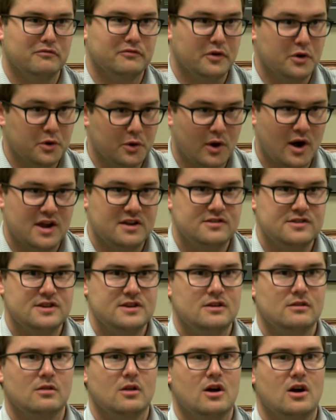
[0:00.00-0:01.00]
voter
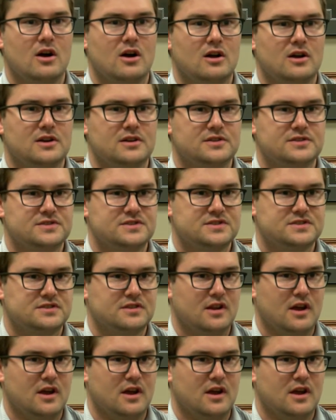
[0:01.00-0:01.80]
ID laws.